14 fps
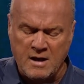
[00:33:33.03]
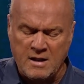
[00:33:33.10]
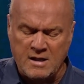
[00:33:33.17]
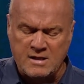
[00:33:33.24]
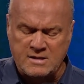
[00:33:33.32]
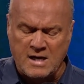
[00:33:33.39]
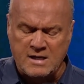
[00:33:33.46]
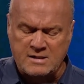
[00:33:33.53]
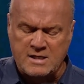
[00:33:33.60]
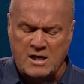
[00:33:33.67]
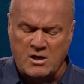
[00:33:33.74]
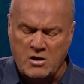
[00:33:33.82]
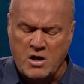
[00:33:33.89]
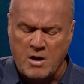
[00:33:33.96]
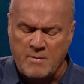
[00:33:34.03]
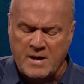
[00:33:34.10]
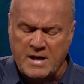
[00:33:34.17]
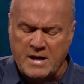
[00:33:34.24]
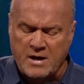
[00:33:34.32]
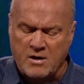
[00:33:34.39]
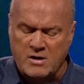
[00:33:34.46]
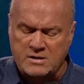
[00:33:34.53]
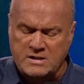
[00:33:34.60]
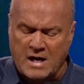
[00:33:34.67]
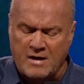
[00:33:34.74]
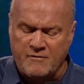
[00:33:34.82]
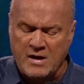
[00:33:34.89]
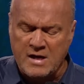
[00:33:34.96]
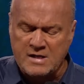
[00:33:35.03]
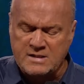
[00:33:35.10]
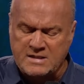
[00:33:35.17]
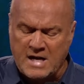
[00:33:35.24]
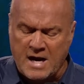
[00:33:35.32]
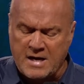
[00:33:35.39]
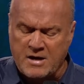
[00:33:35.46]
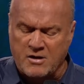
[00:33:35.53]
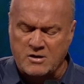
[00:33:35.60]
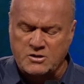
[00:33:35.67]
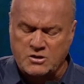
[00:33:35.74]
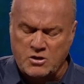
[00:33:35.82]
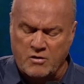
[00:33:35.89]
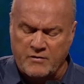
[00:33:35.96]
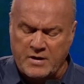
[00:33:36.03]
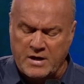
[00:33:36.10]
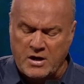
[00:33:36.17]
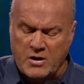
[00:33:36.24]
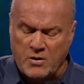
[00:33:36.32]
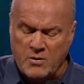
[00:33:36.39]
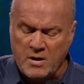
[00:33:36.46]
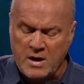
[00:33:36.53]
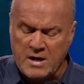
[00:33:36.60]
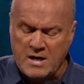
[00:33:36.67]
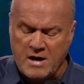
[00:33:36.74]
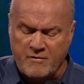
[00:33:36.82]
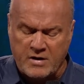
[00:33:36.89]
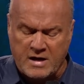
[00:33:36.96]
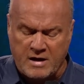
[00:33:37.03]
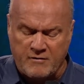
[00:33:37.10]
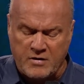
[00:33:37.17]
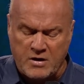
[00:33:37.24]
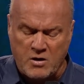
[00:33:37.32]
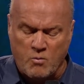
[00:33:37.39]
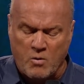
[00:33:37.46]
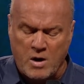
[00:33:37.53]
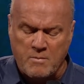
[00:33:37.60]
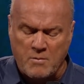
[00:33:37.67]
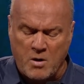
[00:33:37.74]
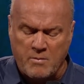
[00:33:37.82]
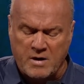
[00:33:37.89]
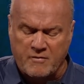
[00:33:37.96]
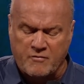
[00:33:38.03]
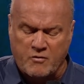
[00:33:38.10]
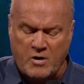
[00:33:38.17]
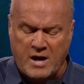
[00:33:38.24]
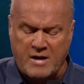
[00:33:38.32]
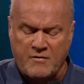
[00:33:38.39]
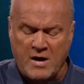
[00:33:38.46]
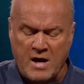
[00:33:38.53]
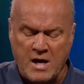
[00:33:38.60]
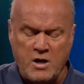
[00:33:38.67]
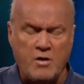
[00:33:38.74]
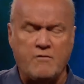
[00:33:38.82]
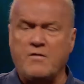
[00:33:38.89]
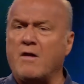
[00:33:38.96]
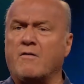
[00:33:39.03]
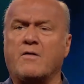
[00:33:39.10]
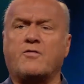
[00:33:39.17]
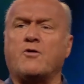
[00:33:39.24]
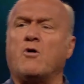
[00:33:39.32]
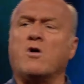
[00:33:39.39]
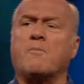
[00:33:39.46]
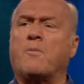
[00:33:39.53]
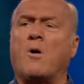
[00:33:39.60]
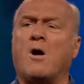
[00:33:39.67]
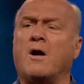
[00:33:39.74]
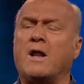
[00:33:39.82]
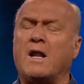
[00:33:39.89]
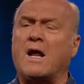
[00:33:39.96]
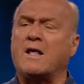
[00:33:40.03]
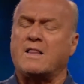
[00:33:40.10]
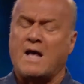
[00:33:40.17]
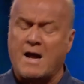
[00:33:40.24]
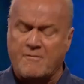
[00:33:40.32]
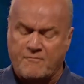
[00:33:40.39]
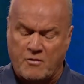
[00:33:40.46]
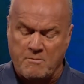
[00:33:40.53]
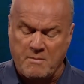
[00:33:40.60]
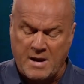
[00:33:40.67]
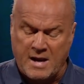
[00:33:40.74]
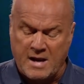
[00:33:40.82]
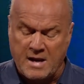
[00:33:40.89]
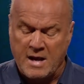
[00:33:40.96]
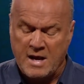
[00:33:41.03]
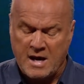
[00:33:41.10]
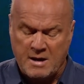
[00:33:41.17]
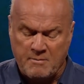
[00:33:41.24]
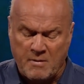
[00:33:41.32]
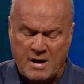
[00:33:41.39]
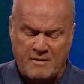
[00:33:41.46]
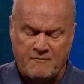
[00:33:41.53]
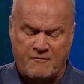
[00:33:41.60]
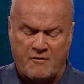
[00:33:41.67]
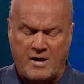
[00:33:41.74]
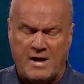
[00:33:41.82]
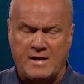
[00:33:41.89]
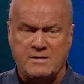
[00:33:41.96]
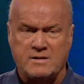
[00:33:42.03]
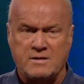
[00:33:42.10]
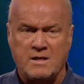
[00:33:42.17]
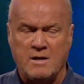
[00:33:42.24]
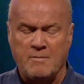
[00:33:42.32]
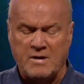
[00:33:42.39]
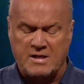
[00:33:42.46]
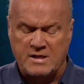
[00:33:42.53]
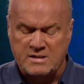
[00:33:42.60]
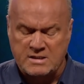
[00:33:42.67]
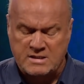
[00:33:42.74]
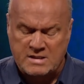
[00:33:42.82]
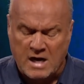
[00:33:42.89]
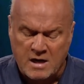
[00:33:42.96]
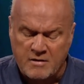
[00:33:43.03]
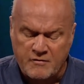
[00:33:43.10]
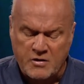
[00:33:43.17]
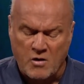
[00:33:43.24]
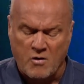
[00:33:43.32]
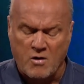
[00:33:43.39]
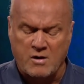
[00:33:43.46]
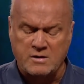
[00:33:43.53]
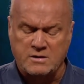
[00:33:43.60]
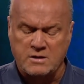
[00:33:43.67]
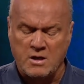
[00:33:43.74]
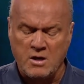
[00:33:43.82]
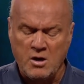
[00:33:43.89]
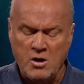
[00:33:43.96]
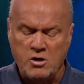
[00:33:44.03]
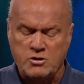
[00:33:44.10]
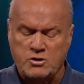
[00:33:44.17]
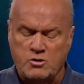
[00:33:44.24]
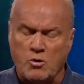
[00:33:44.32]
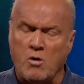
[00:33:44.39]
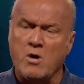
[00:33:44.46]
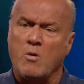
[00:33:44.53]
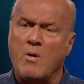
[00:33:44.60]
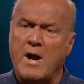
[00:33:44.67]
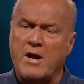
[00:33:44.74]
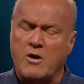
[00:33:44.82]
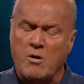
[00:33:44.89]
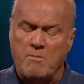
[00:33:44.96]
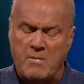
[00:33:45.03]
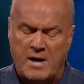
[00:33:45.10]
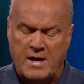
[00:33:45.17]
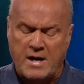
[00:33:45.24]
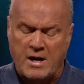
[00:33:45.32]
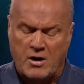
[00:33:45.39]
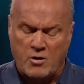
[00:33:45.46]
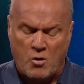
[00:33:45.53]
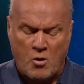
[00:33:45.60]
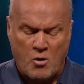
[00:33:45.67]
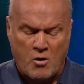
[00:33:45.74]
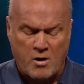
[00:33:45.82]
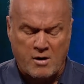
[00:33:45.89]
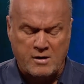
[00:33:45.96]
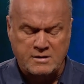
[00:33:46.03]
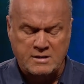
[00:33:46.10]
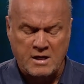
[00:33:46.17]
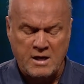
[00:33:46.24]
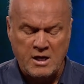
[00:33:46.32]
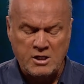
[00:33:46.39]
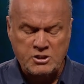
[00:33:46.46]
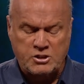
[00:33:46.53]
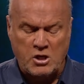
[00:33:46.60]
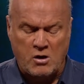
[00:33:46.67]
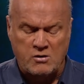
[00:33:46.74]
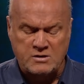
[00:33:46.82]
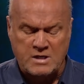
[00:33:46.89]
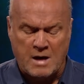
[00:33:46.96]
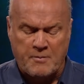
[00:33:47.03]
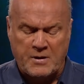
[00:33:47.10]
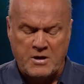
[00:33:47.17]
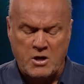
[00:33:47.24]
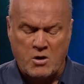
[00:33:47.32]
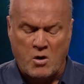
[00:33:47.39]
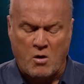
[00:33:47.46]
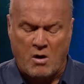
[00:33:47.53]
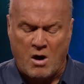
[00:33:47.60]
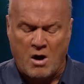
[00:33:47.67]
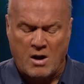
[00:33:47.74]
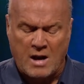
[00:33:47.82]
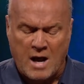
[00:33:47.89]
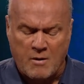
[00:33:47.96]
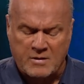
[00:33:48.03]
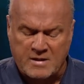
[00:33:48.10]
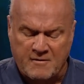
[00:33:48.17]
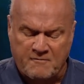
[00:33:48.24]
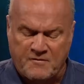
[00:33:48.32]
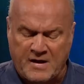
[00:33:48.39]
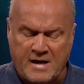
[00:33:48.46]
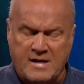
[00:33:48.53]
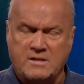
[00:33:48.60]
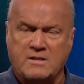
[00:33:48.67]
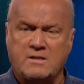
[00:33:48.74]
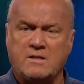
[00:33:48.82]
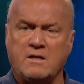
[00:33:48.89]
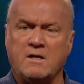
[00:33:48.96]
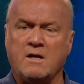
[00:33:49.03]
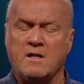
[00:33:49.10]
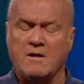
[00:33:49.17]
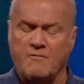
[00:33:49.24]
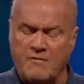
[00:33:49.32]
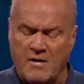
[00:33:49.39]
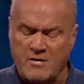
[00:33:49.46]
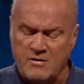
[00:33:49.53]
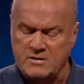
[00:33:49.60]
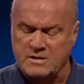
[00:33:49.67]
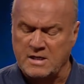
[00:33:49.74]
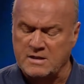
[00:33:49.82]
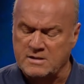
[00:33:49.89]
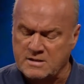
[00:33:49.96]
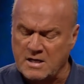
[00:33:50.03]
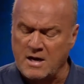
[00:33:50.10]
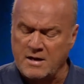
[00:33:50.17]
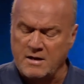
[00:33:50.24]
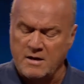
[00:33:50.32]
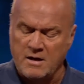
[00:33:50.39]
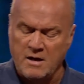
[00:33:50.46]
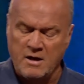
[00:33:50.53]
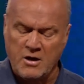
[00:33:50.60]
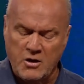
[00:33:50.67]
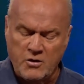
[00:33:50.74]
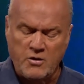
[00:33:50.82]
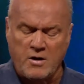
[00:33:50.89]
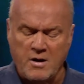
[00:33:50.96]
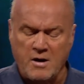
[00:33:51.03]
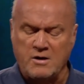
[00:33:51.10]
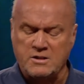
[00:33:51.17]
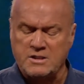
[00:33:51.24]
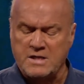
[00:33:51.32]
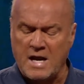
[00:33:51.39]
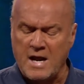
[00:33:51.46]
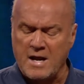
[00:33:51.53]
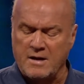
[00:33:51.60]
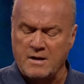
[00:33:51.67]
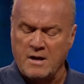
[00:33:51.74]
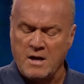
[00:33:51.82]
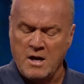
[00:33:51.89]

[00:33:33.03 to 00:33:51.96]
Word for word: The son said, look how many years I've stayed here serving you, never giving you one moment of grief, and you've never thrown a party like that for me and my friends. But this son of yours, who's thrown away your money on whores, shows up and you go all out with a feast. The father said, son, you don't understand.